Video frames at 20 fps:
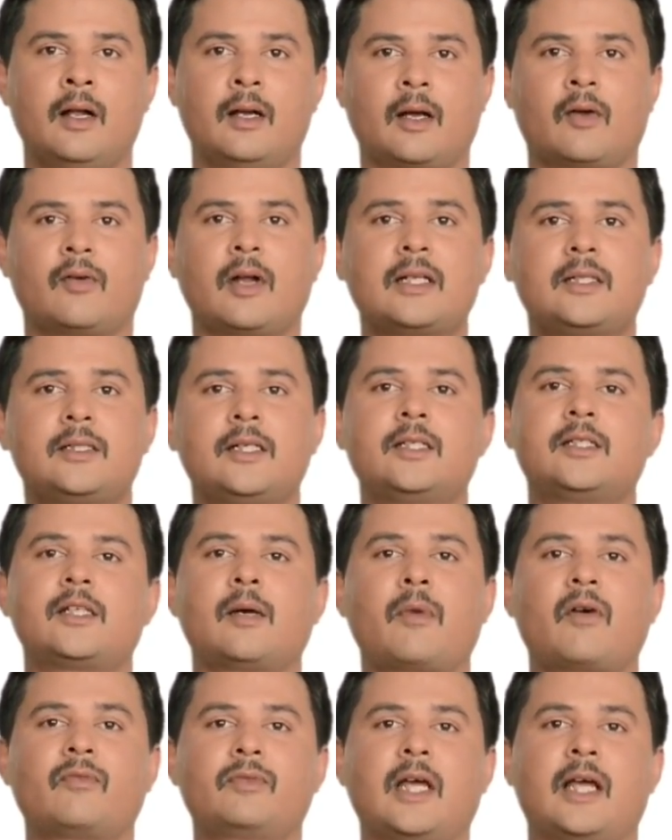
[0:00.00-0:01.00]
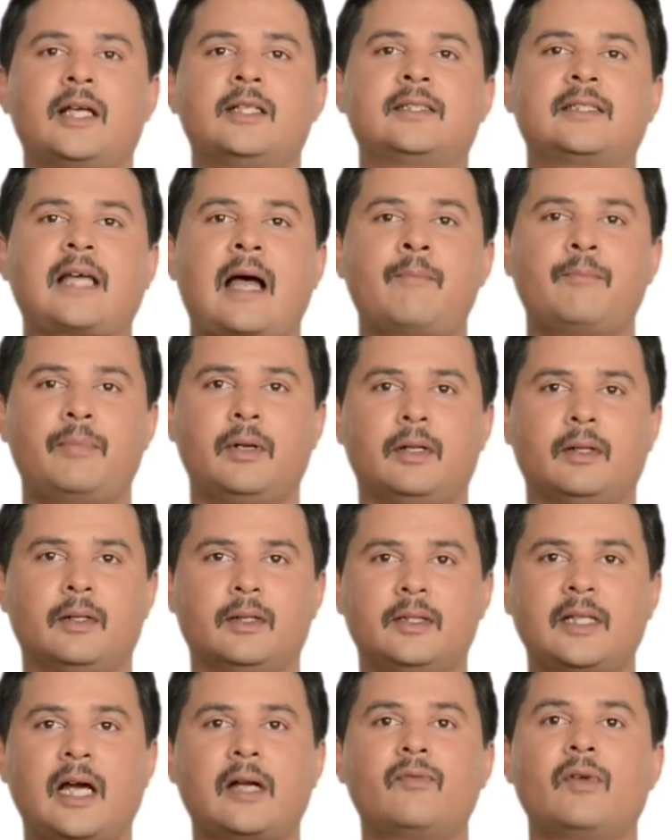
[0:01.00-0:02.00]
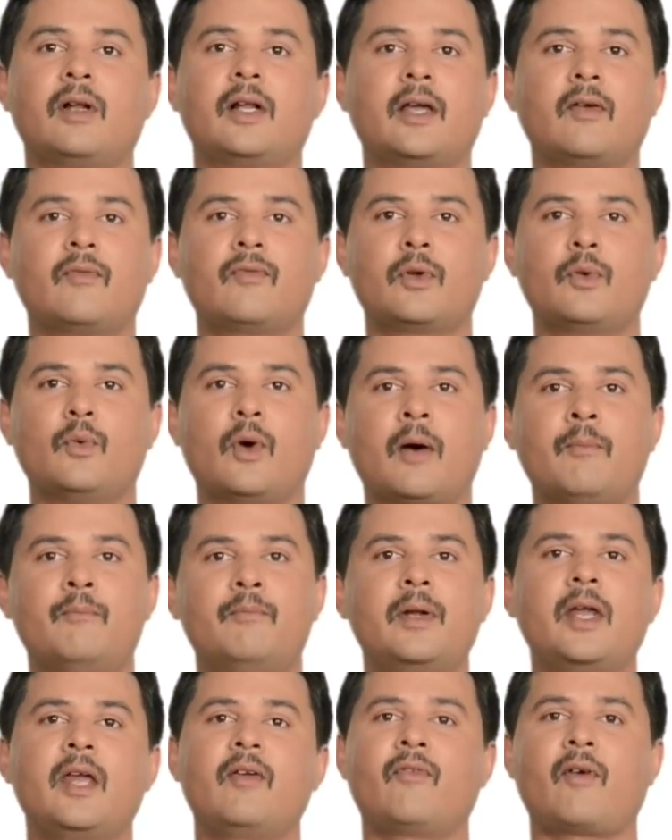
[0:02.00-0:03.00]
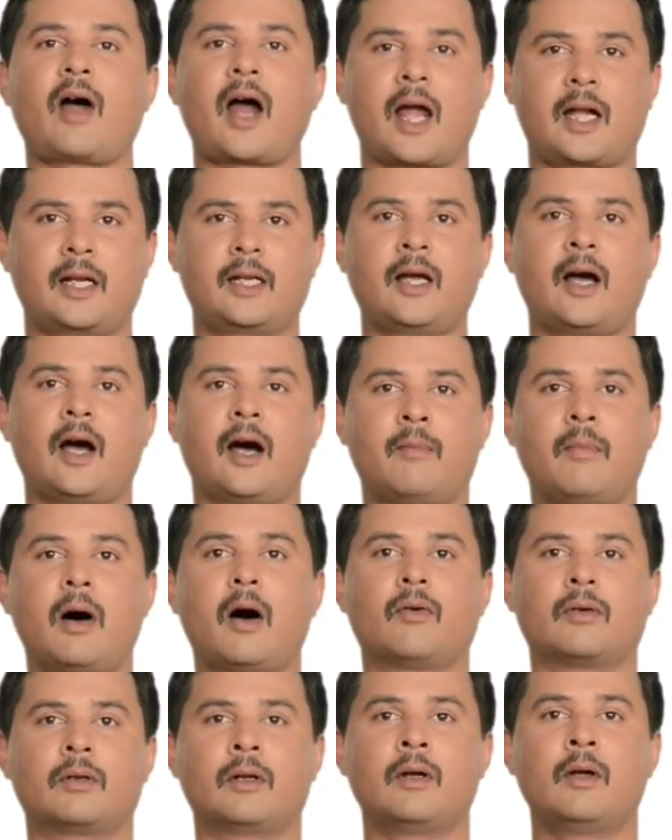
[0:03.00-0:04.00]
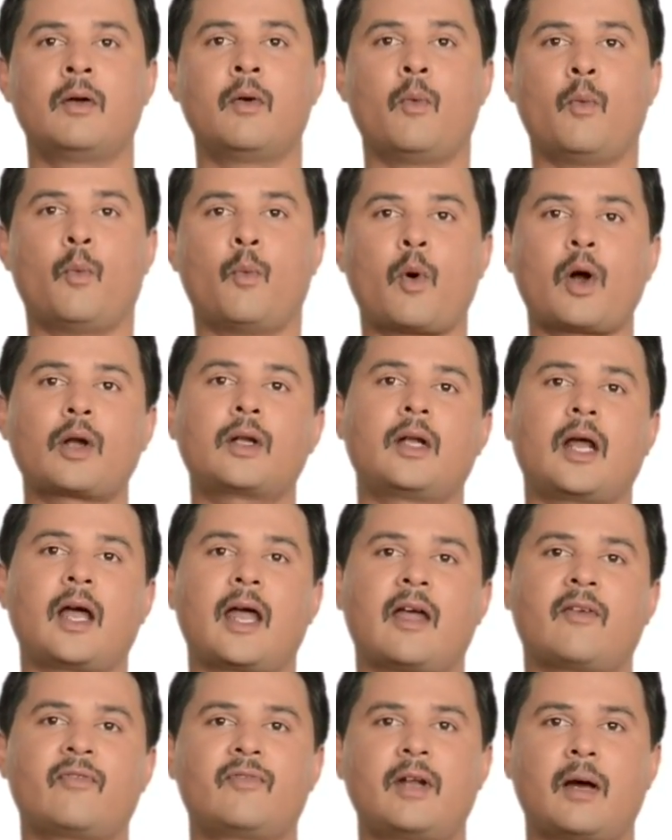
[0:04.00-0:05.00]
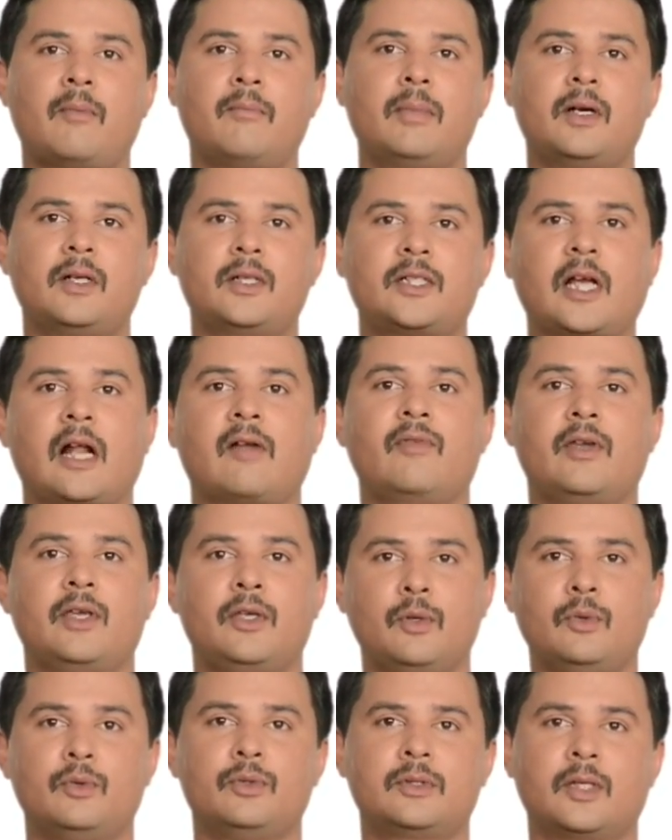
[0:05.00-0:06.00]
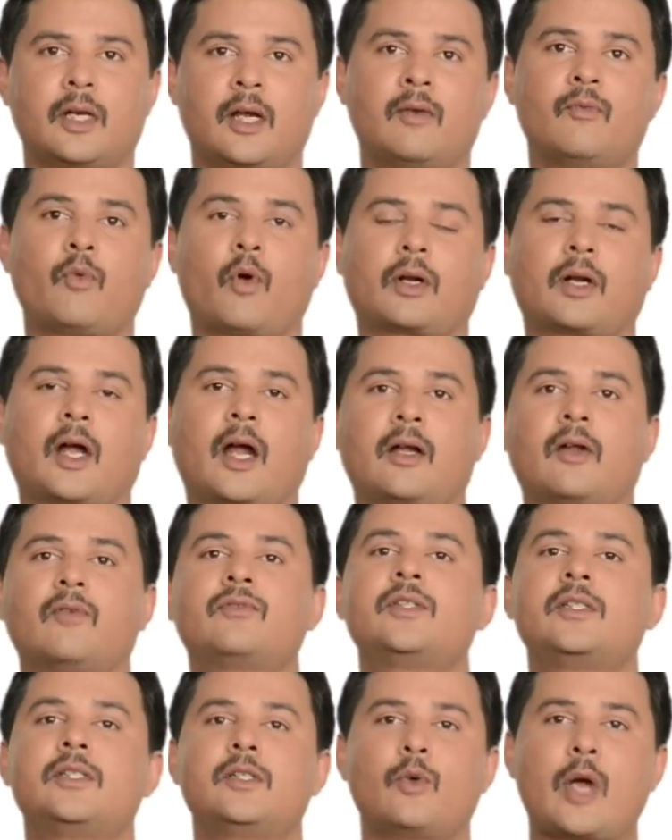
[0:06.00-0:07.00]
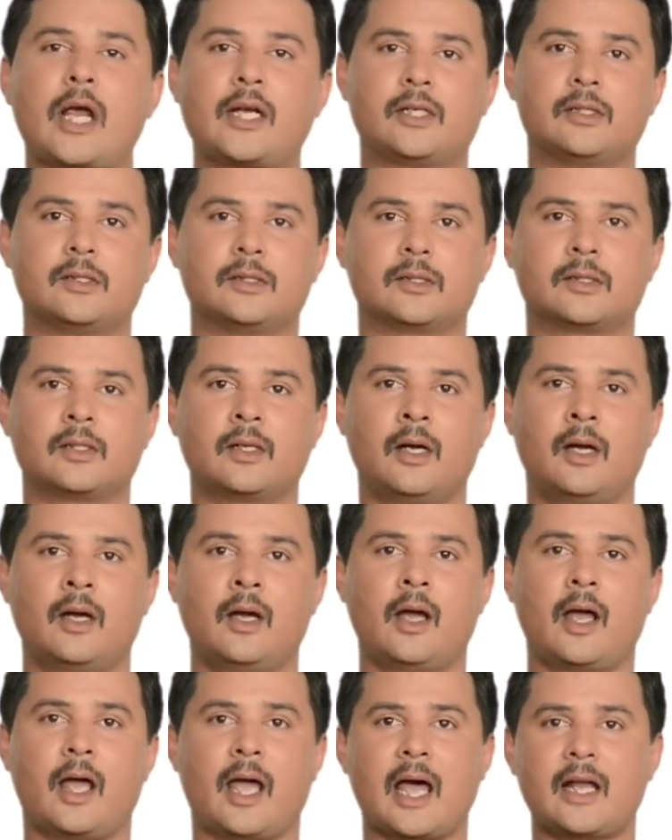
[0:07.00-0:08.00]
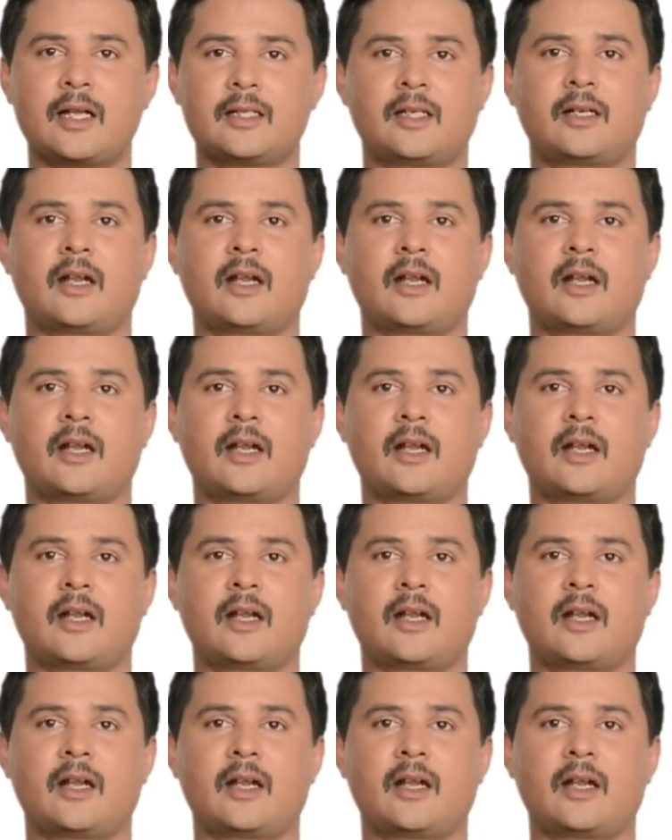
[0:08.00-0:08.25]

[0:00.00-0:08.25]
Now let's see some of the example that will give you a brief idea about what f number shall we use in what kind of situations. Here is